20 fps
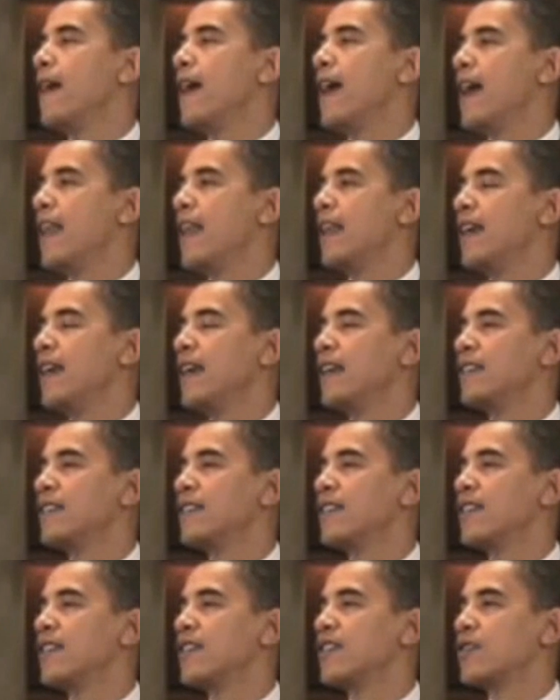And in its
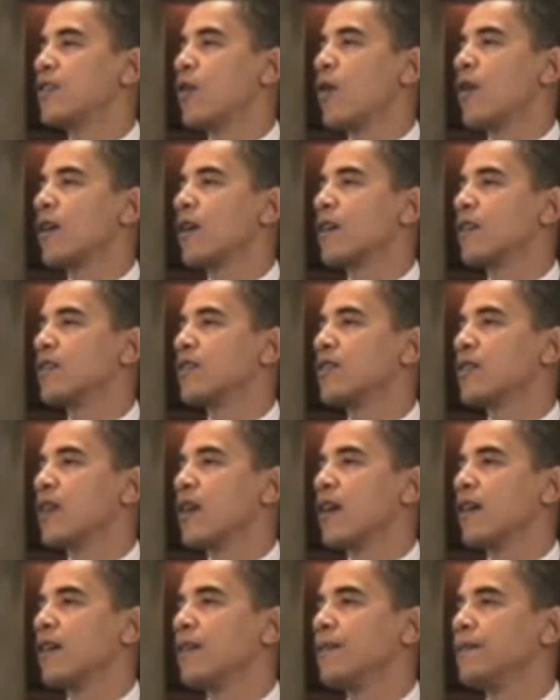historical
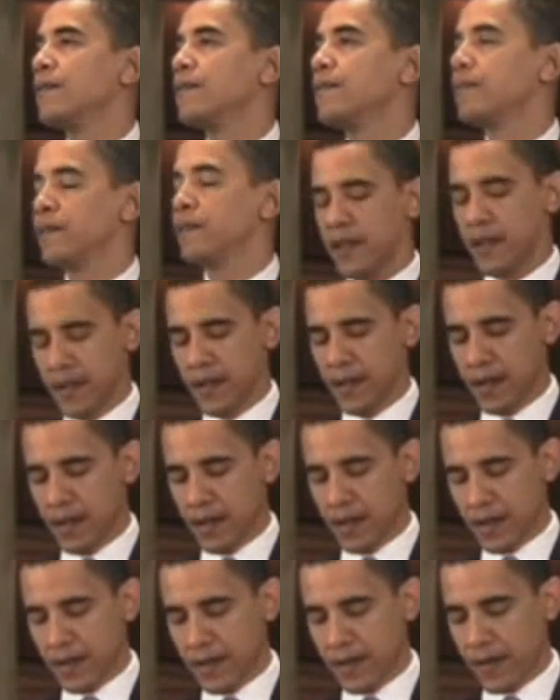struggle
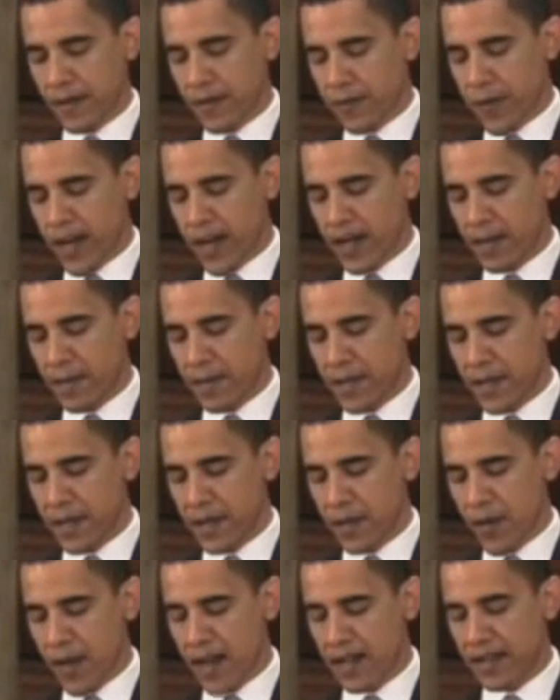for freedom and the
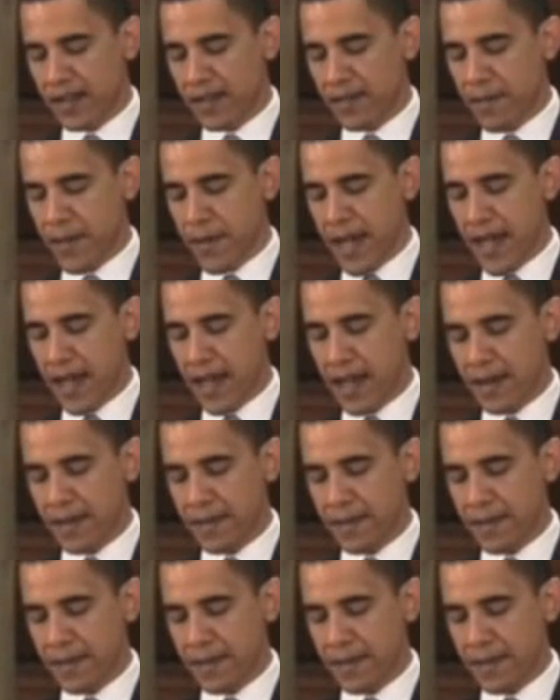rights of man,